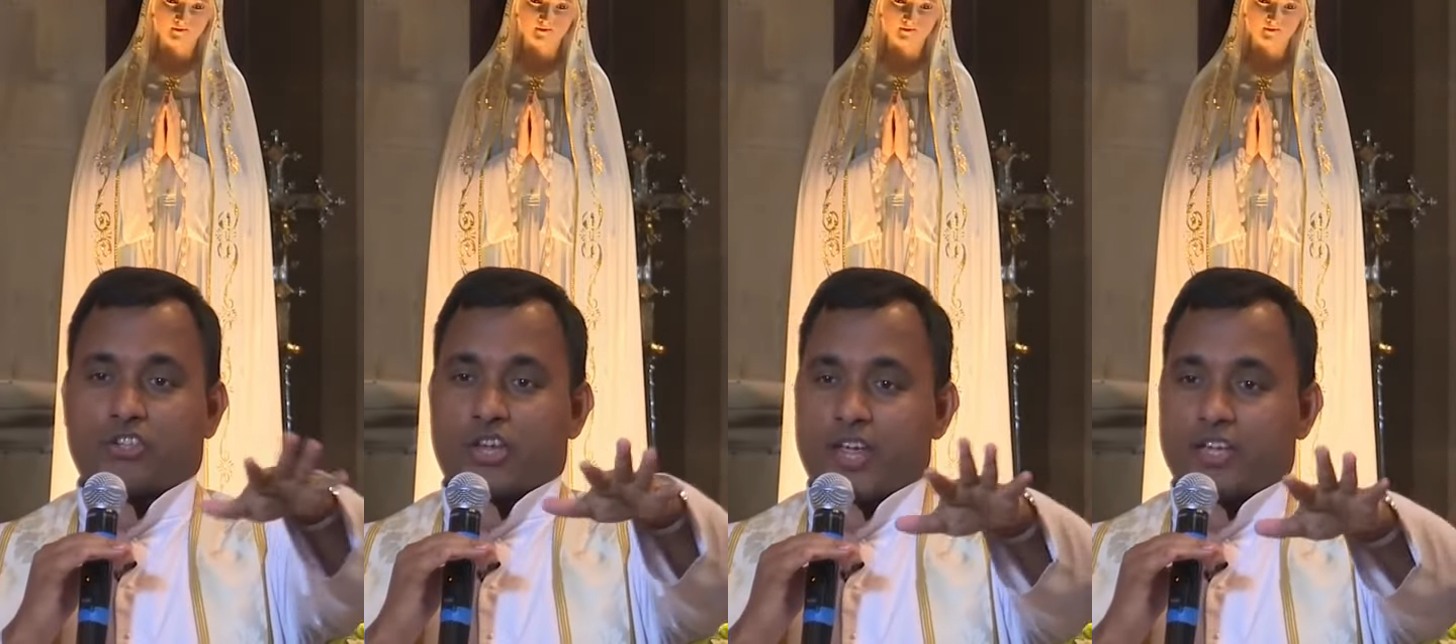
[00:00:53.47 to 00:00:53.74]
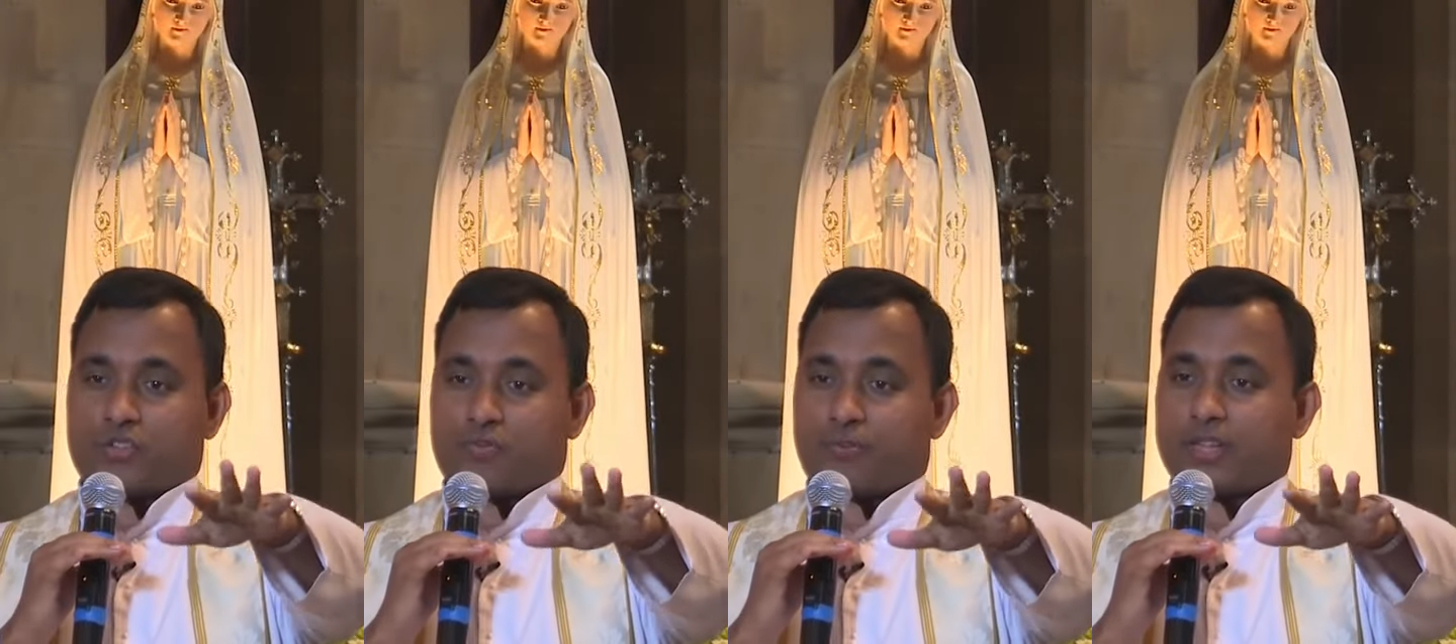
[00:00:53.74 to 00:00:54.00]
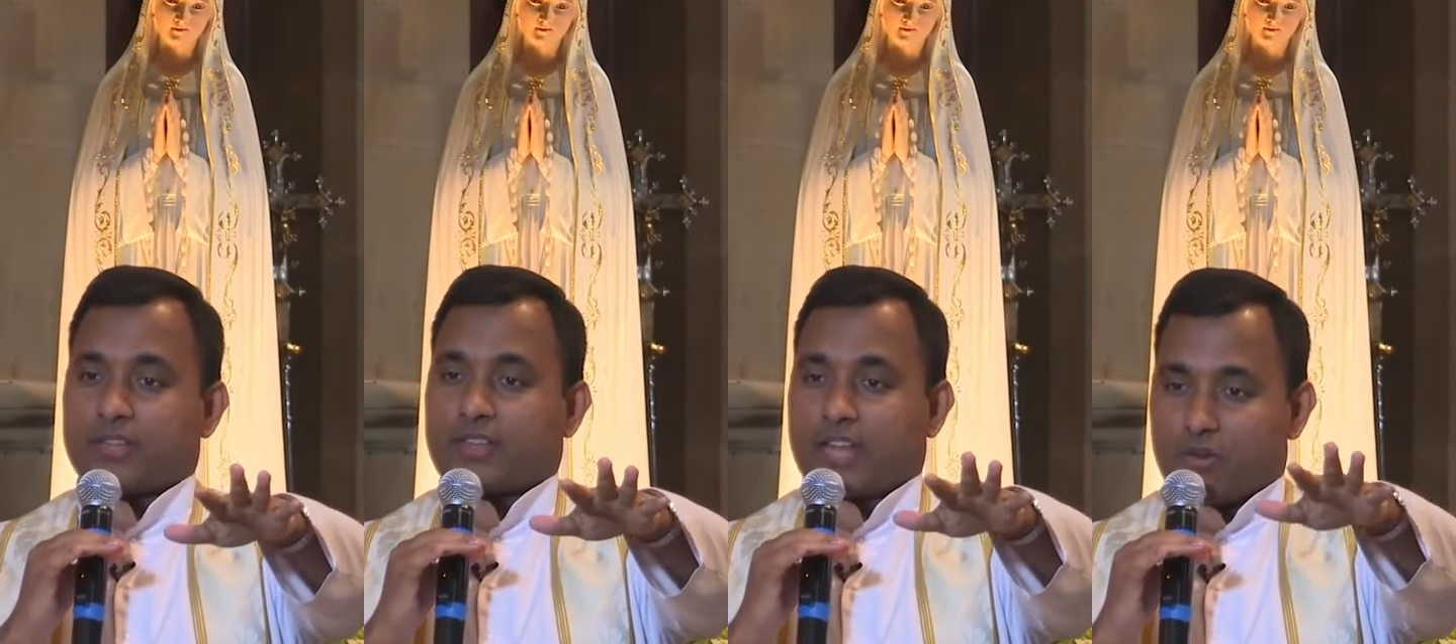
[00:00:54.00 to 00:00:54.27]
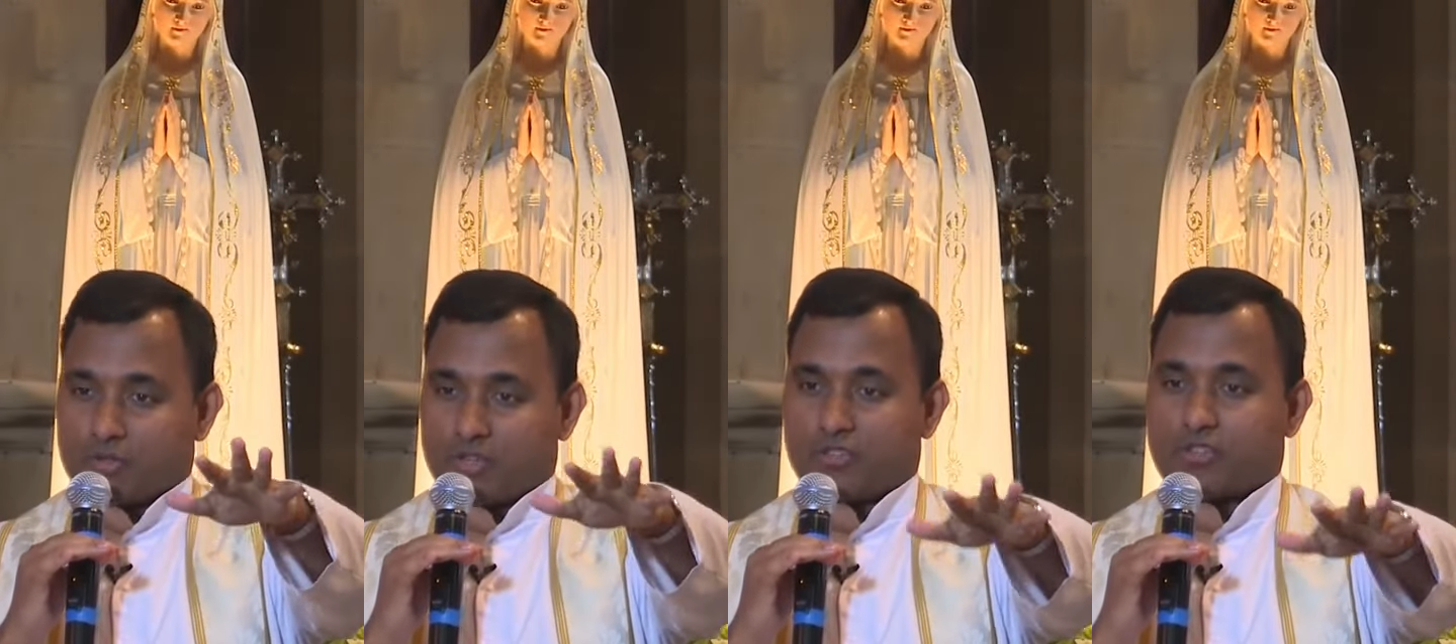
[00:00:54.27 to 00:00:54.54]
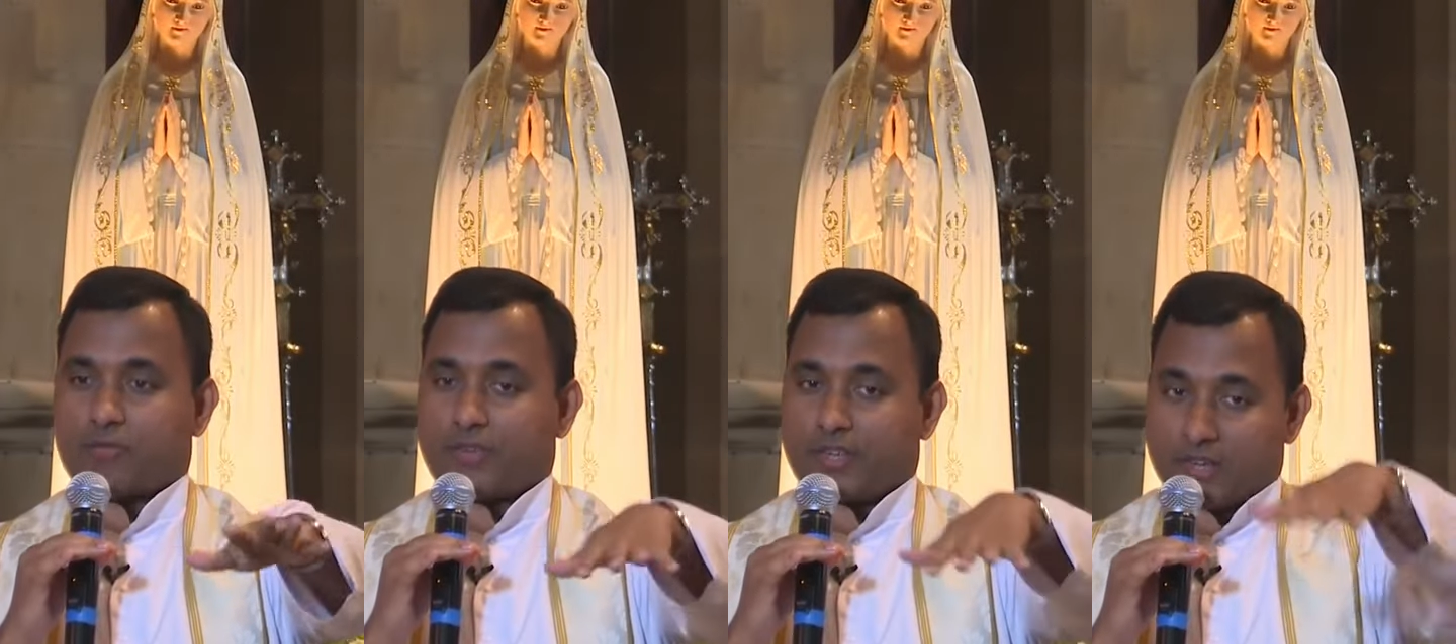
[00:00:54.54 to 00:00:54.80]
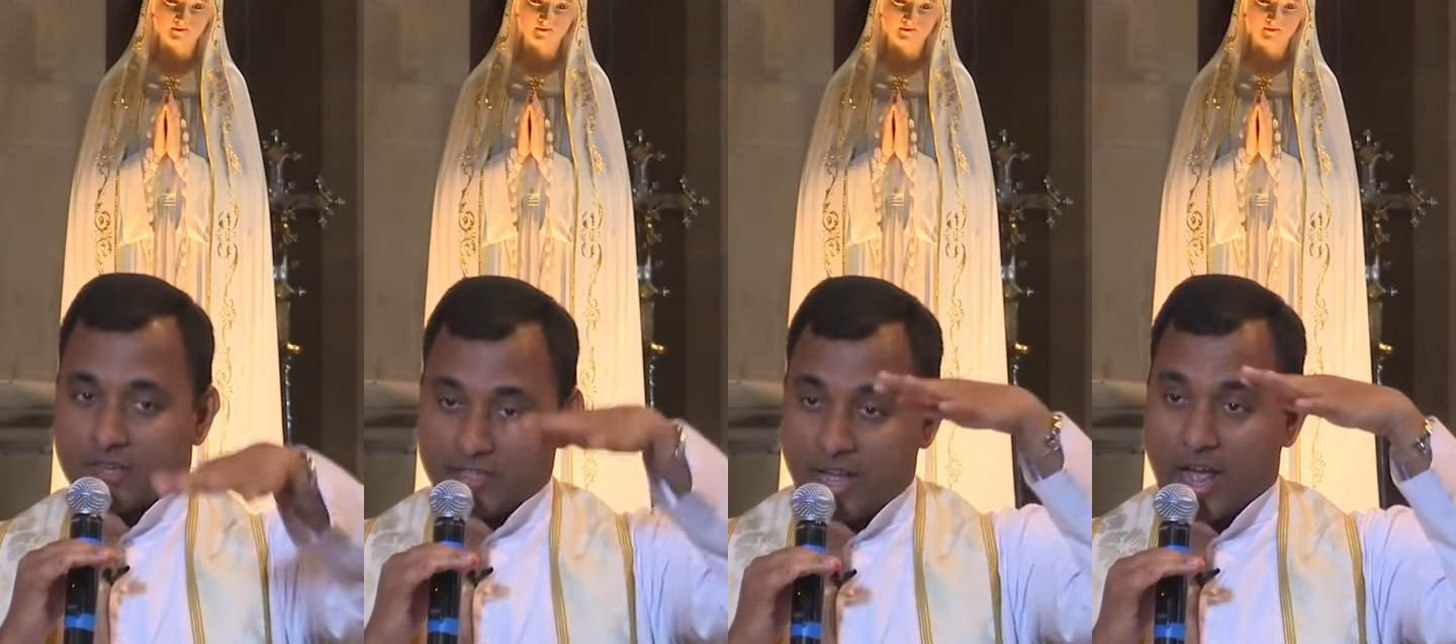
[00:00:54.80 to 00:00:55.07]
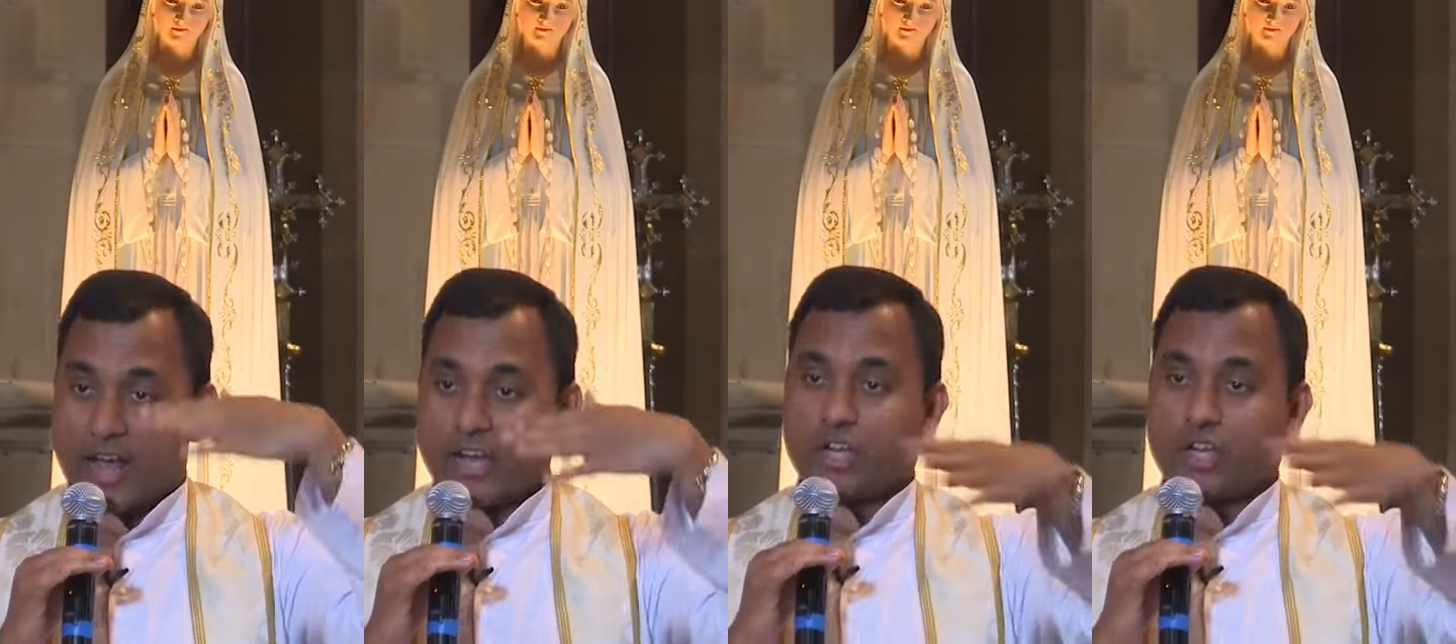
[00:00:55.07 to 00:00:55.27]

be changed for thousands of years,